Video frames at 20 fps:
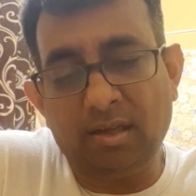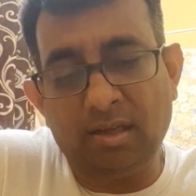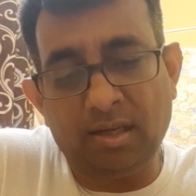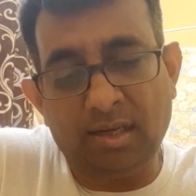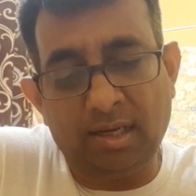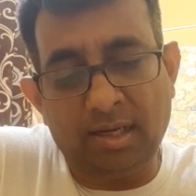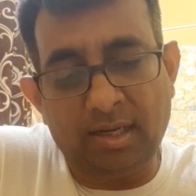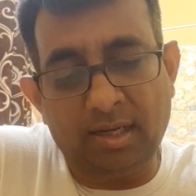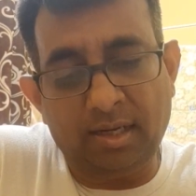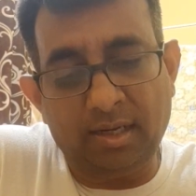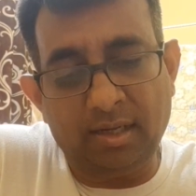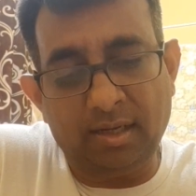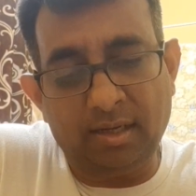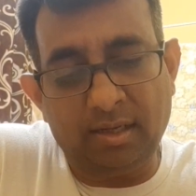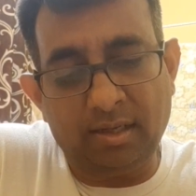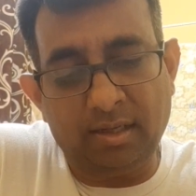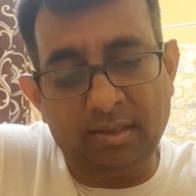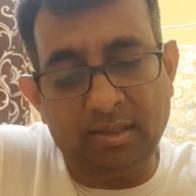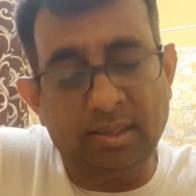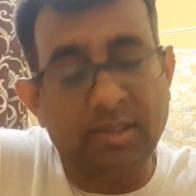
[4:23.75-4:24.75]
and
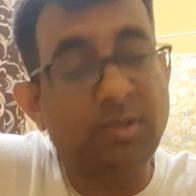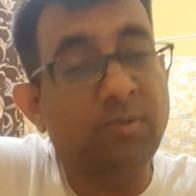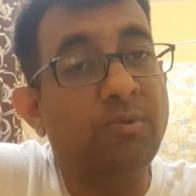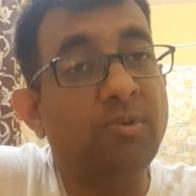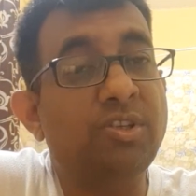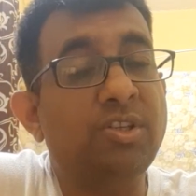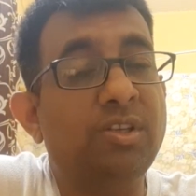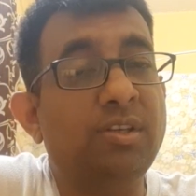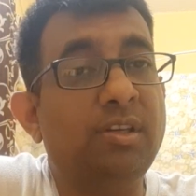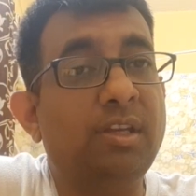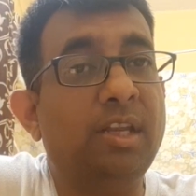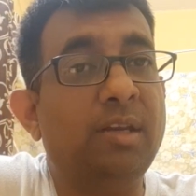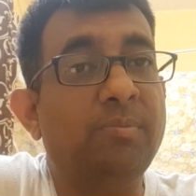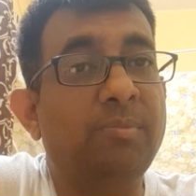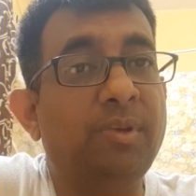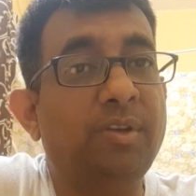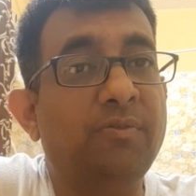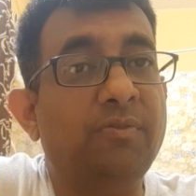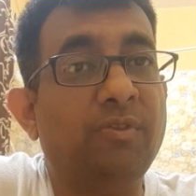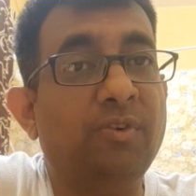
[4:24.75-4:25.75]
this question can
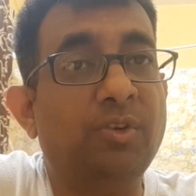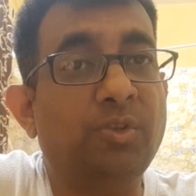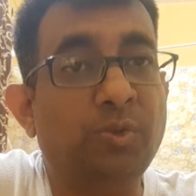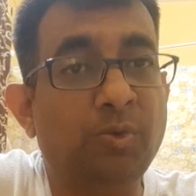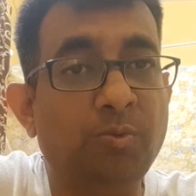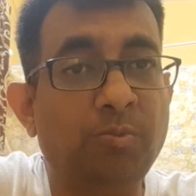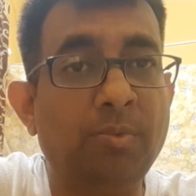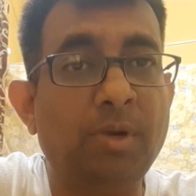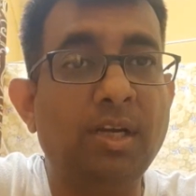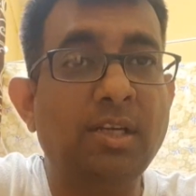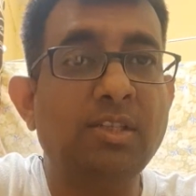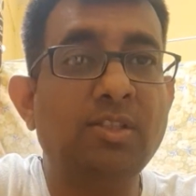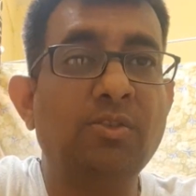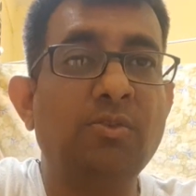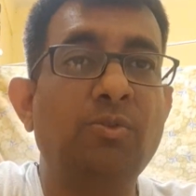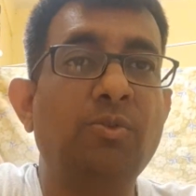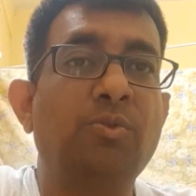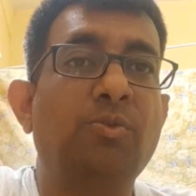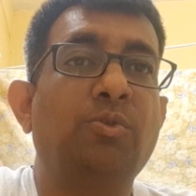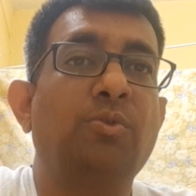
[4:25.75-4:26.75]
be for 2 marks, so
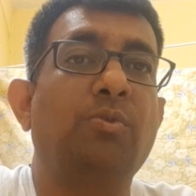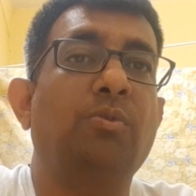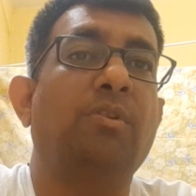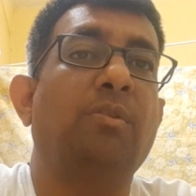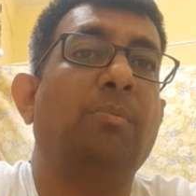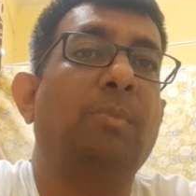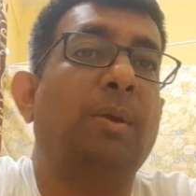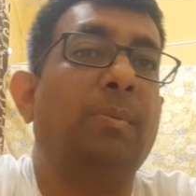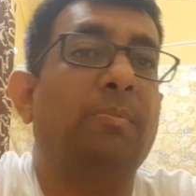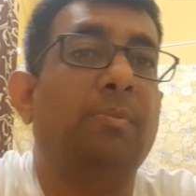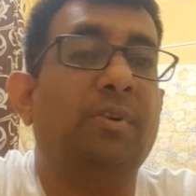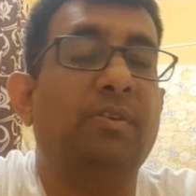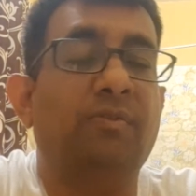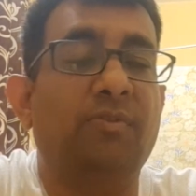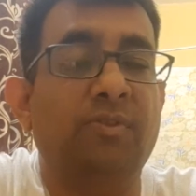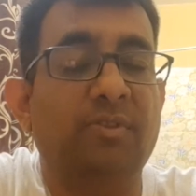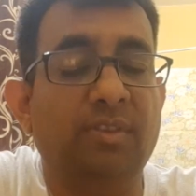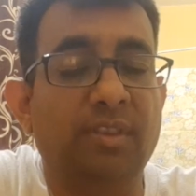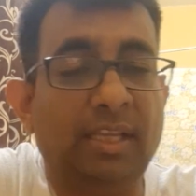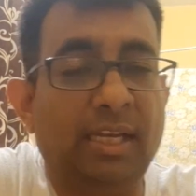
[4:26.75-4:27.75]
you should remember
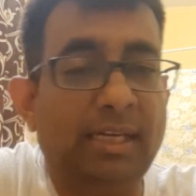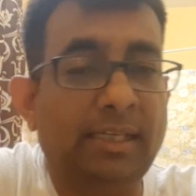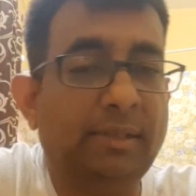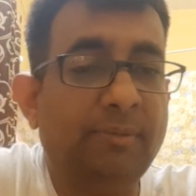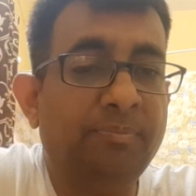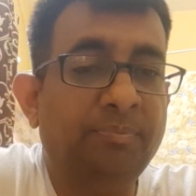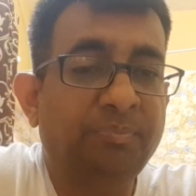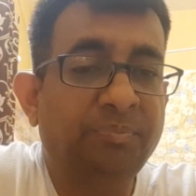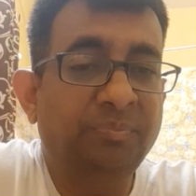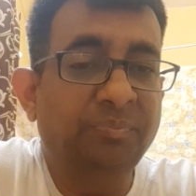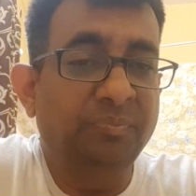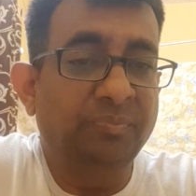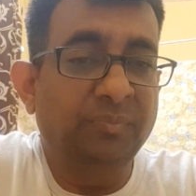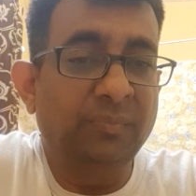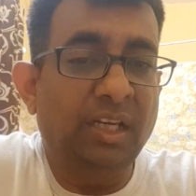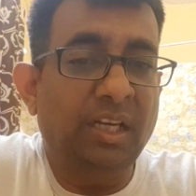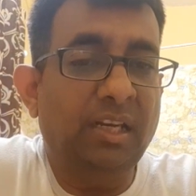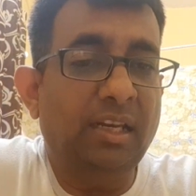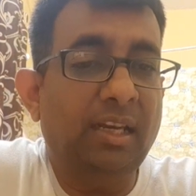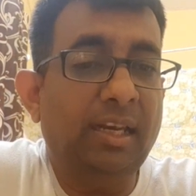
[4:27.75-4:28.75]
that.
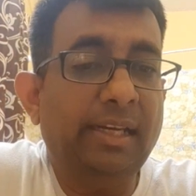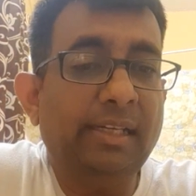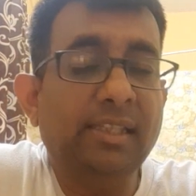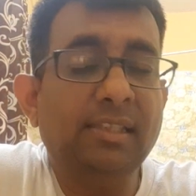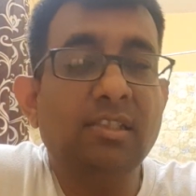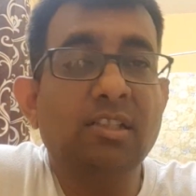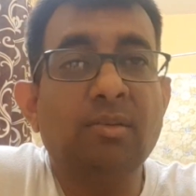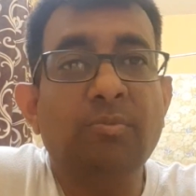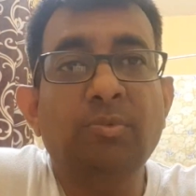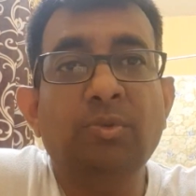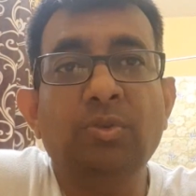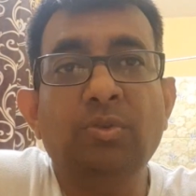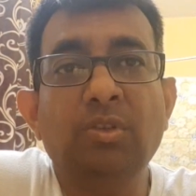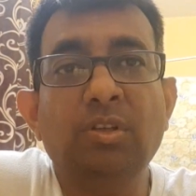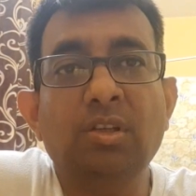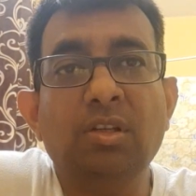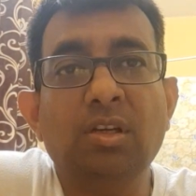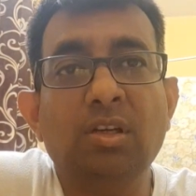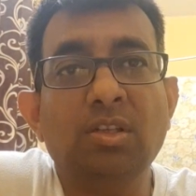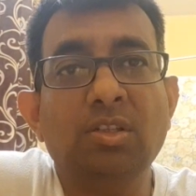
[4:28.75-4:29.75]
Let us come to
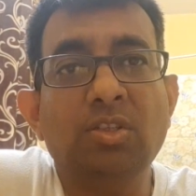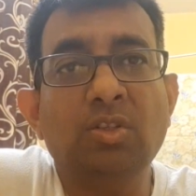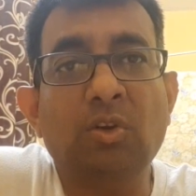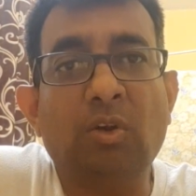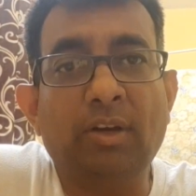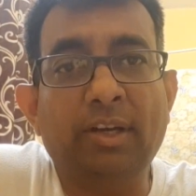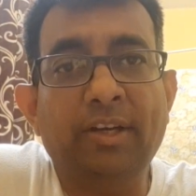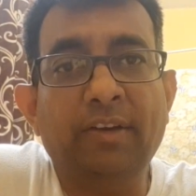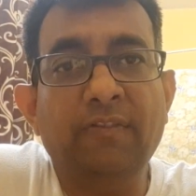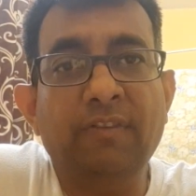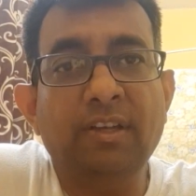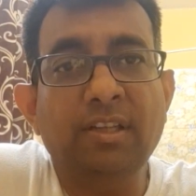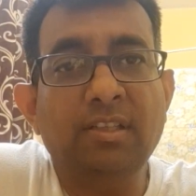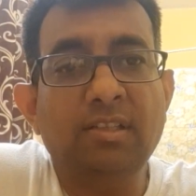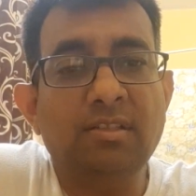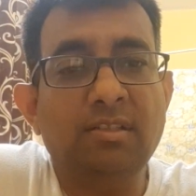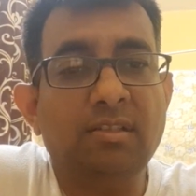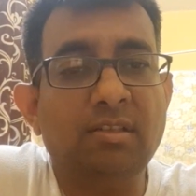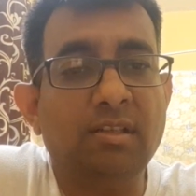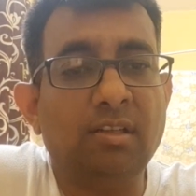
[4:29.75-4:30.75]
the solid
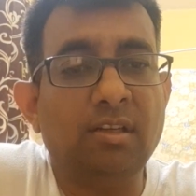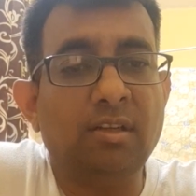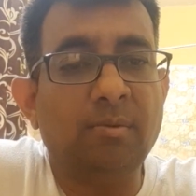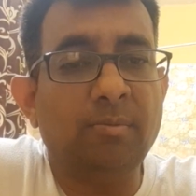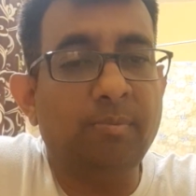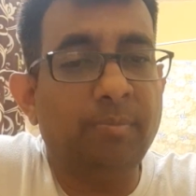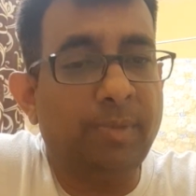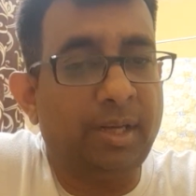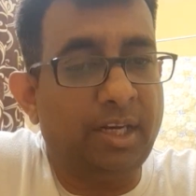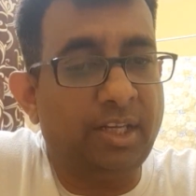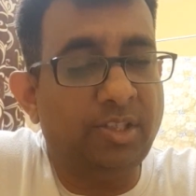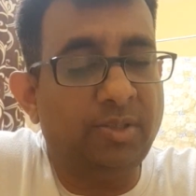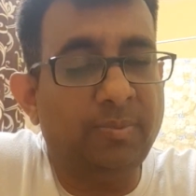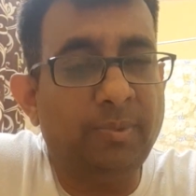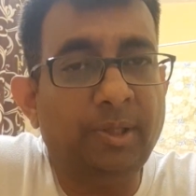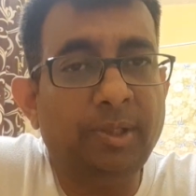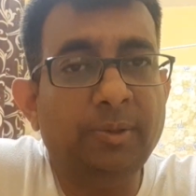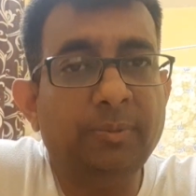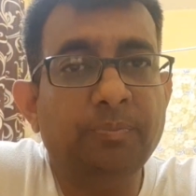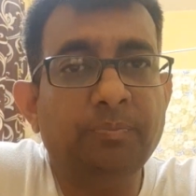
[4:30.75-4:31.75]
waste
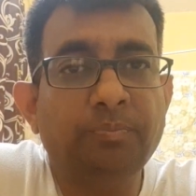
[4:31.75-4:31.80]
management.